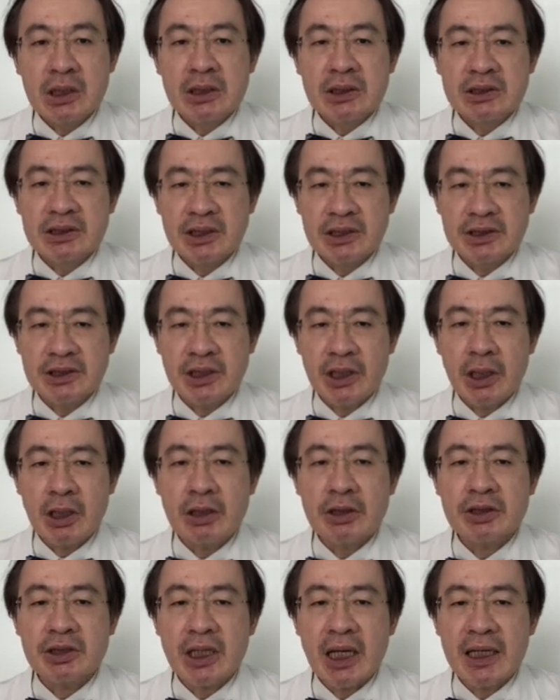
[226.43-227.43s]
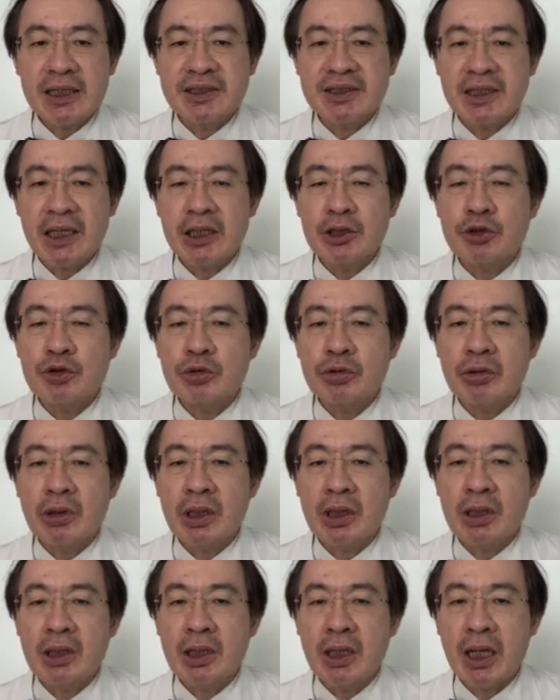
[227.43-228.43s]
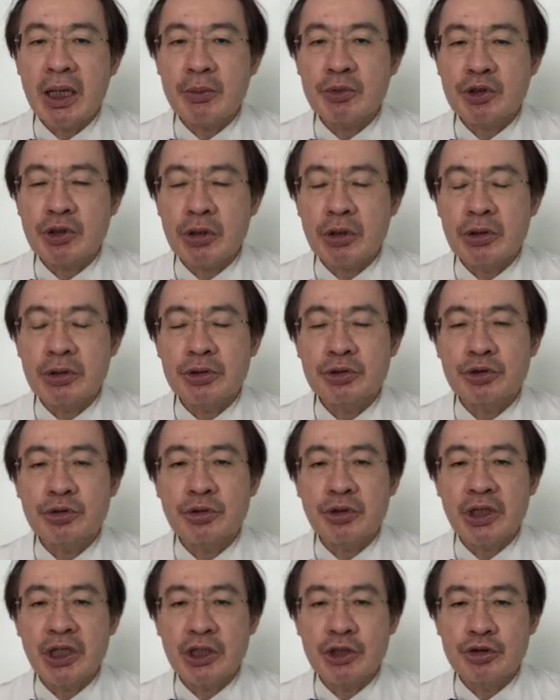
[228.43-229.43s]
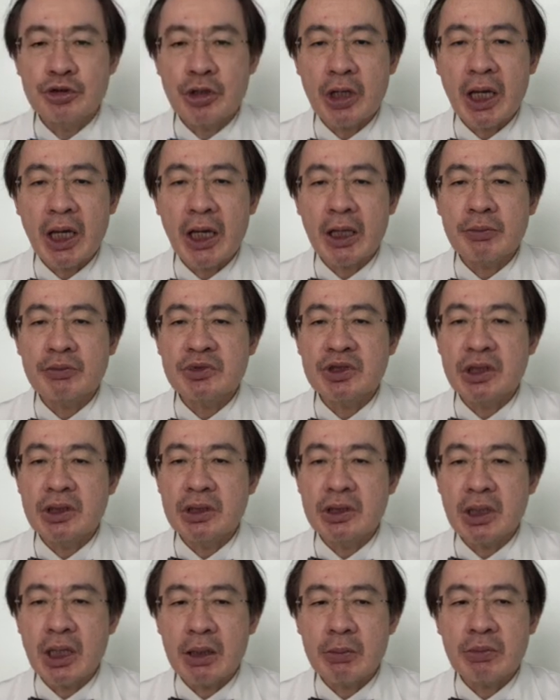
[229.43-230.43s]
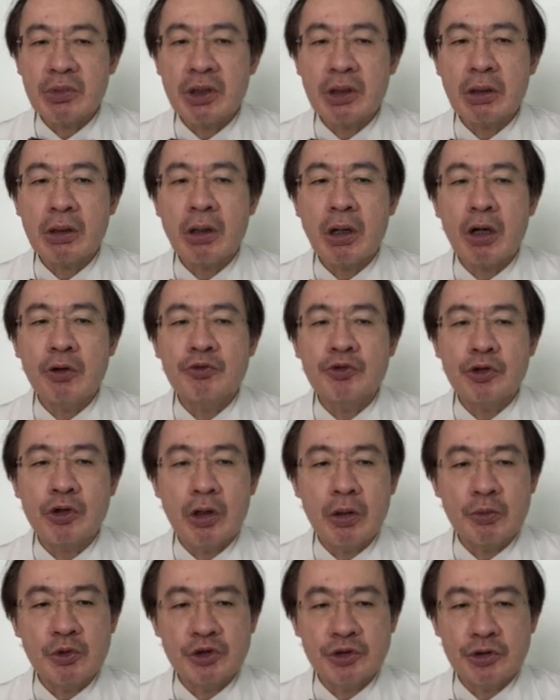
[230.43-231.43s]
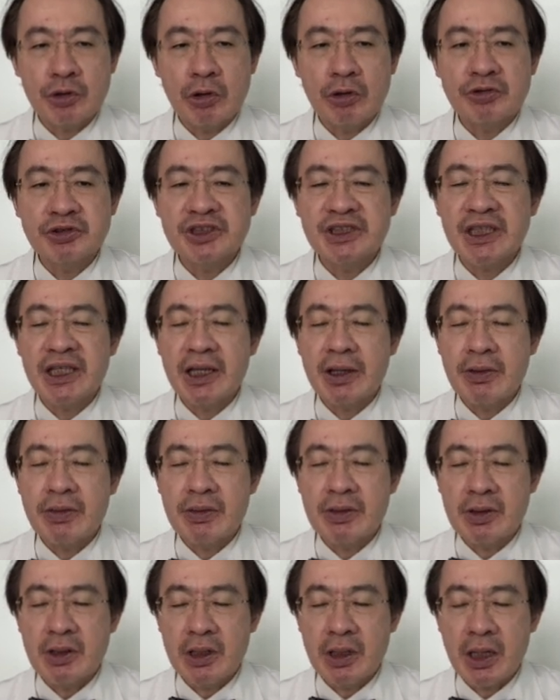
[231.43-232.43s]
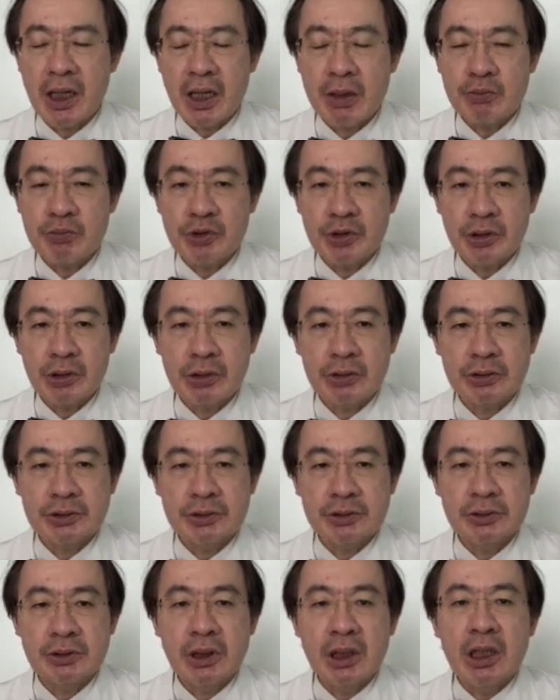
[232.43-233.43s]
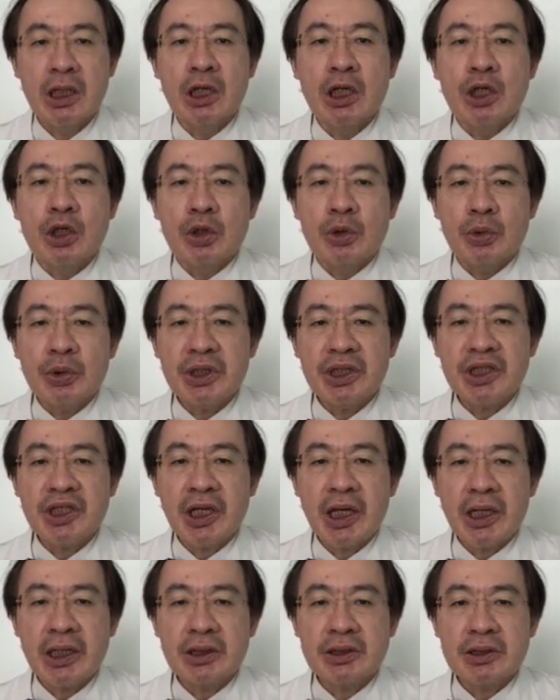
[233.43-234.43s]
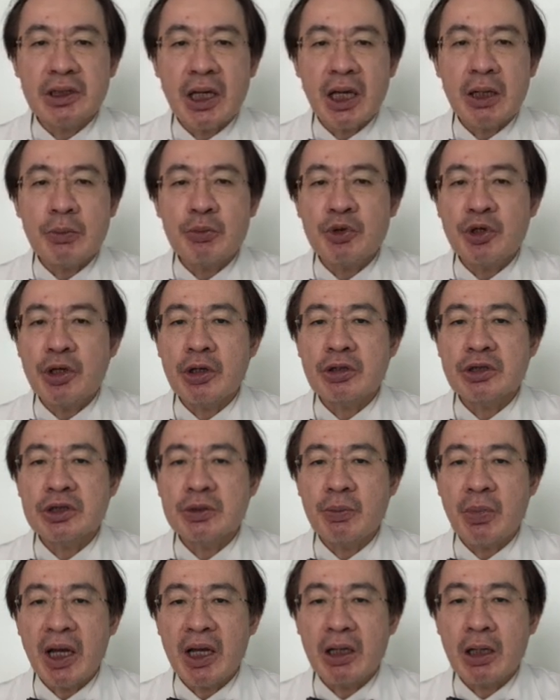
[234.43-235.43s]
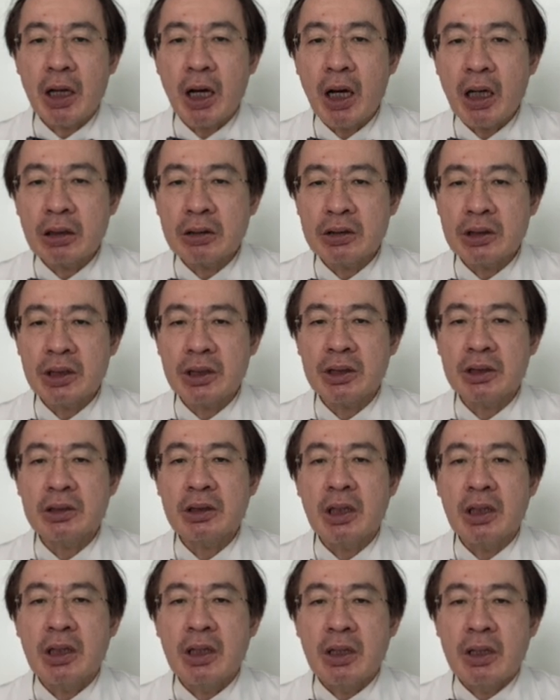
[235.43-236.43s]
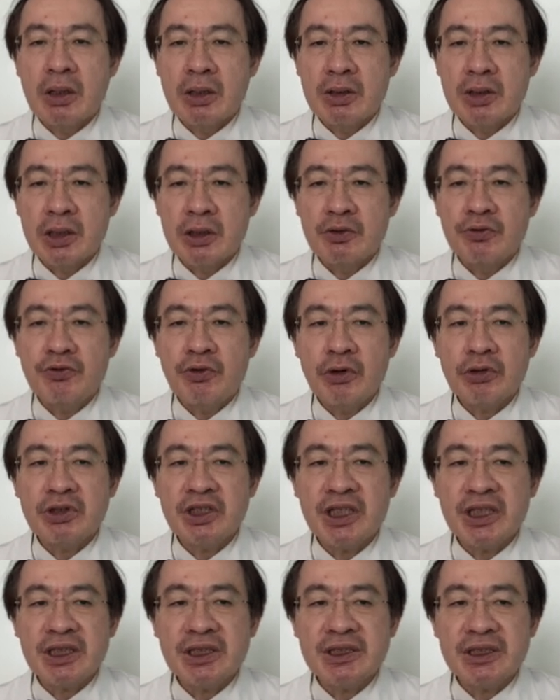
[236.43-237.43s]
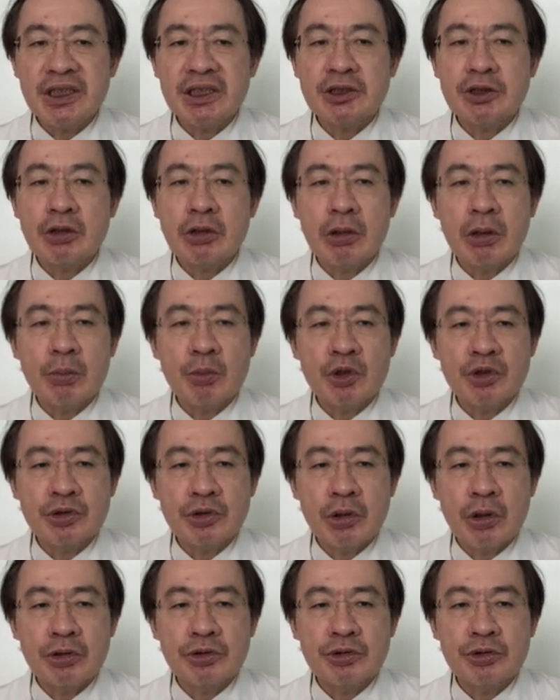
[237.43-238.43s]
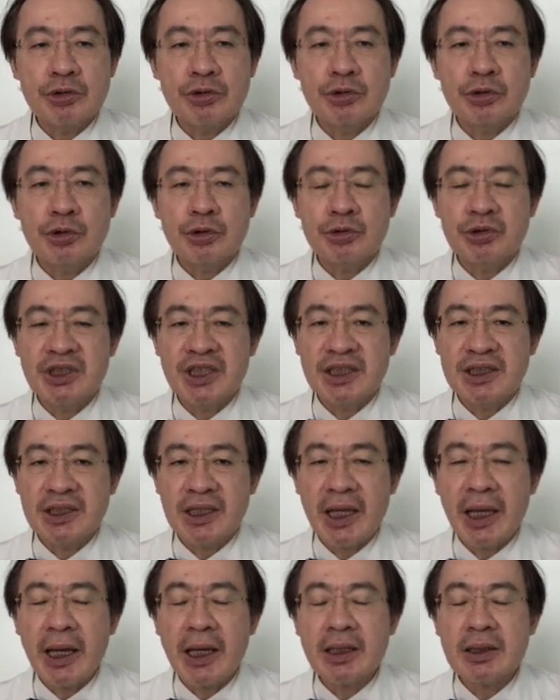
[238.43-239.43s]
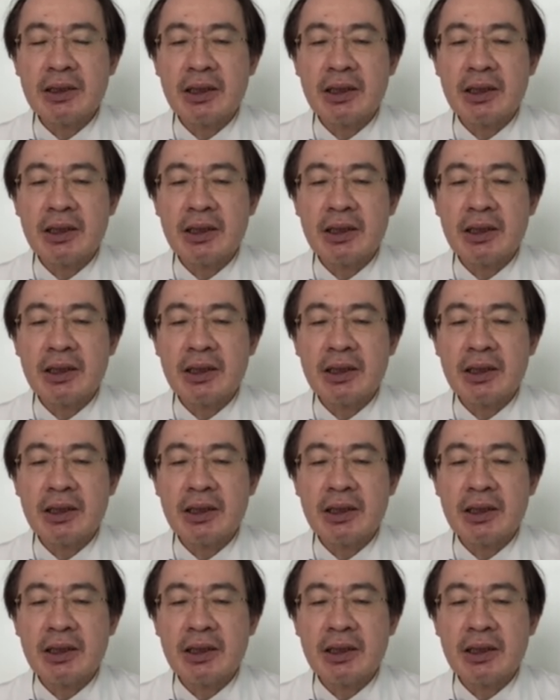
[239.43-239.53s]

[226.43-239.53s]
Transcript: The cells are sent to a laboratory to examine the number of chromosomes in the embryos. We test the embryos by counting the 46 chromosomes to detect